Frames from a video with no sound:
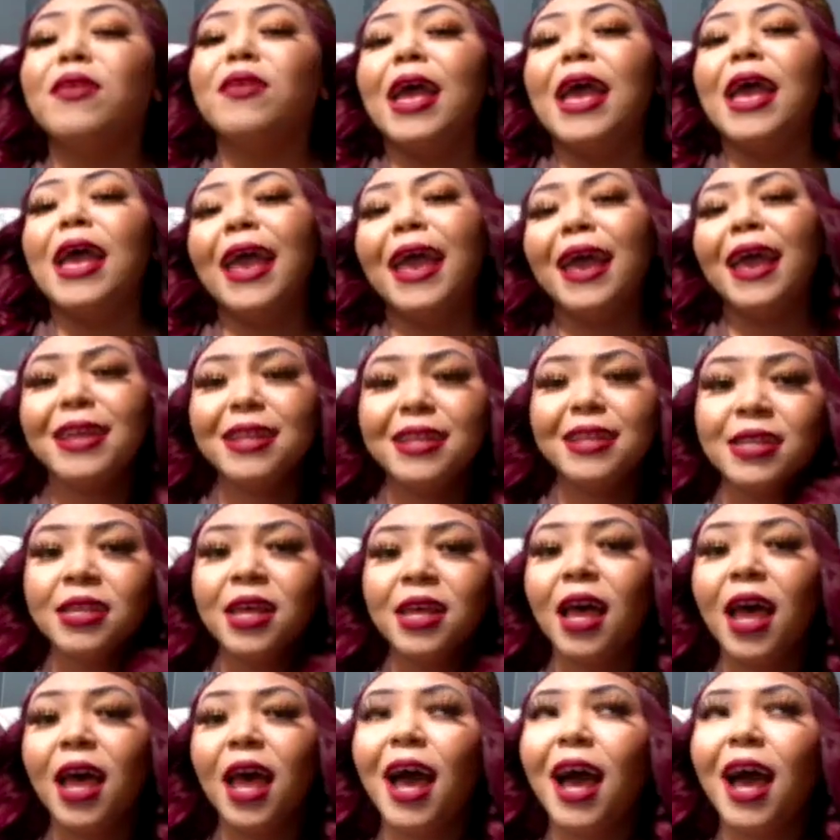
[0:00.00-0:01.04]
And
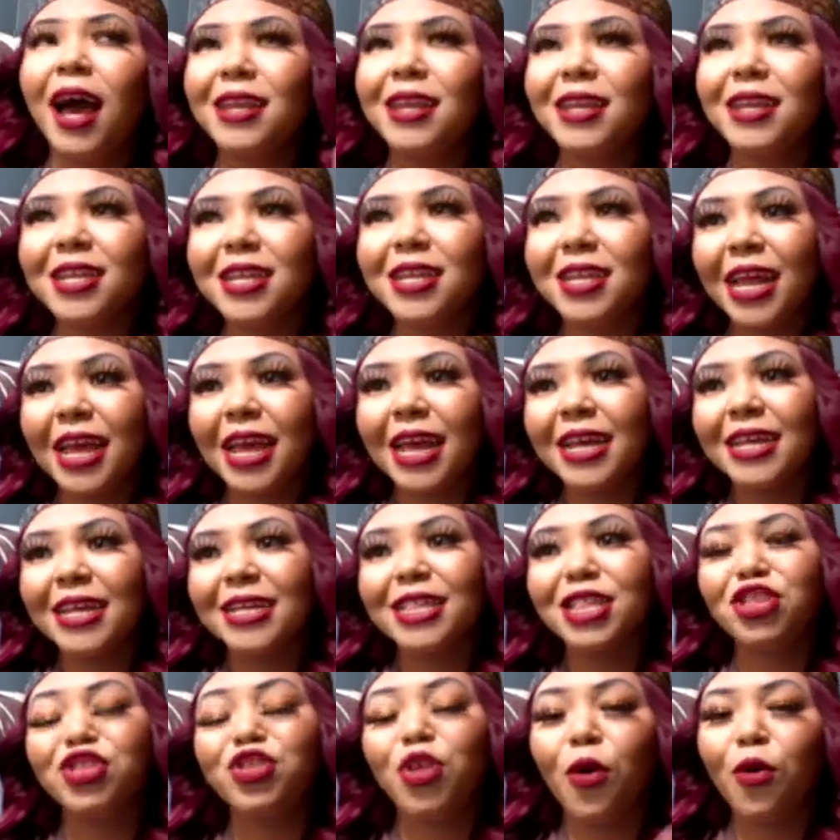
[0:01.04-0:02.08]
another thing is,
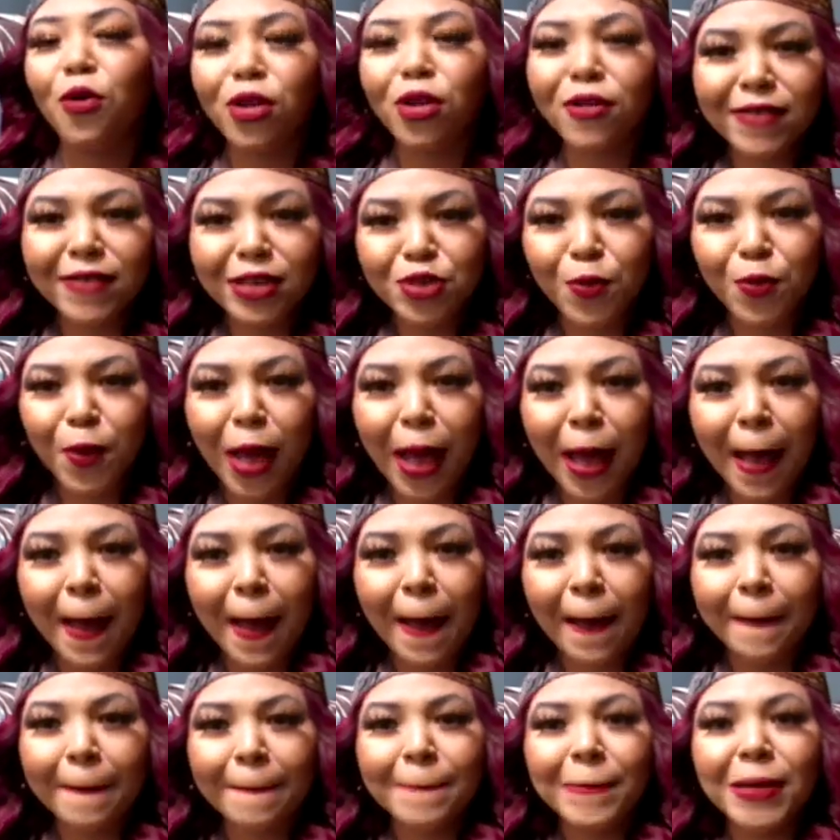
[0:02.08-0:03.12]
the only reason why
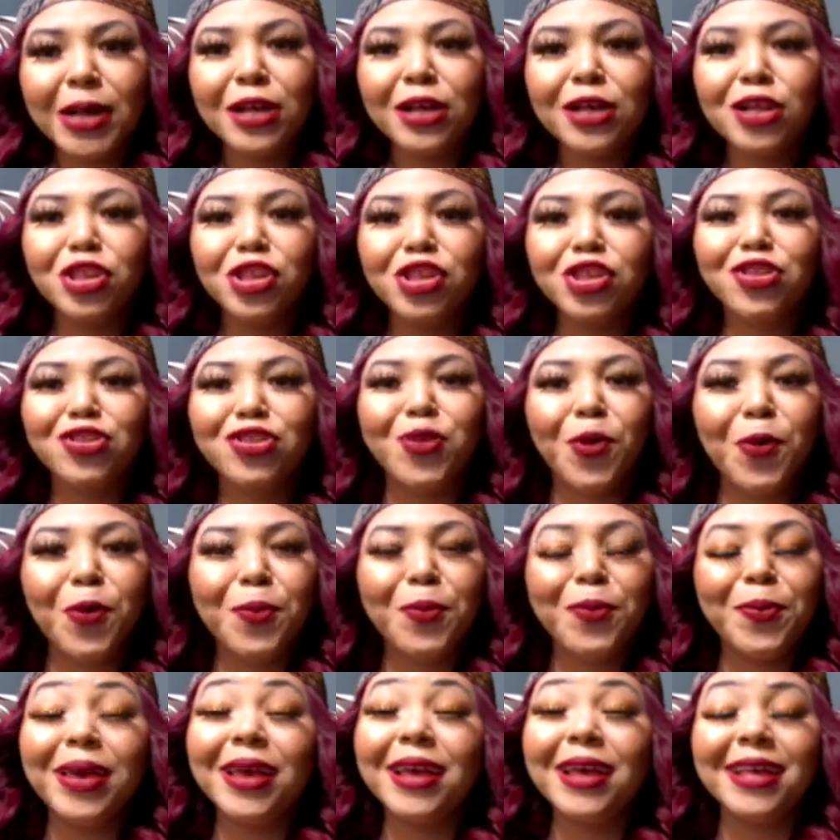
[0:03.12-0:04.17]
I'm so
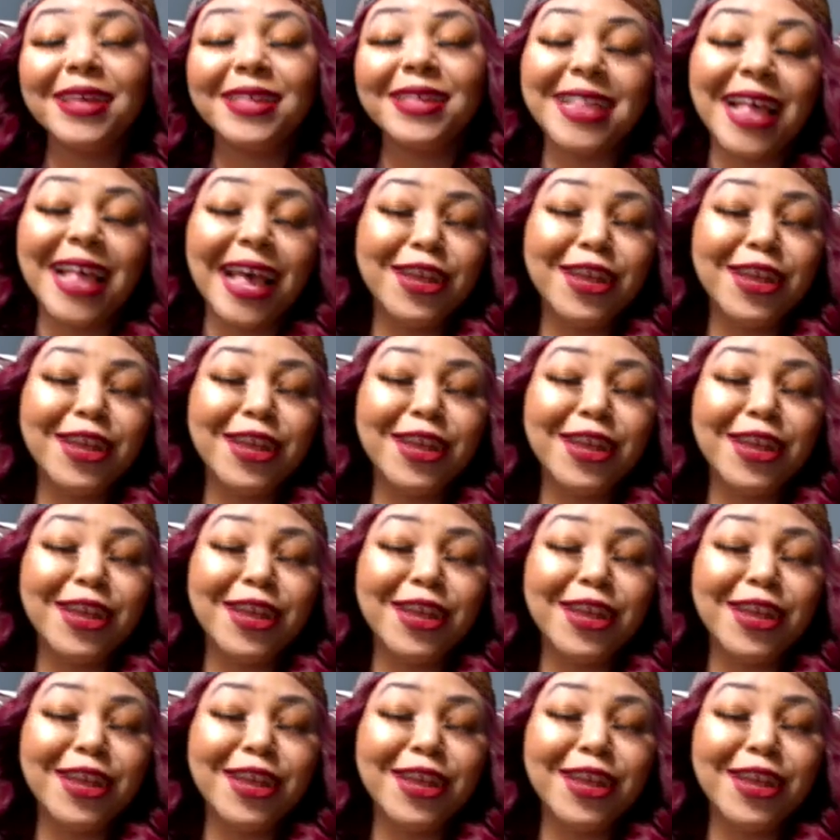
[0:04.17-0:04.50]
big, because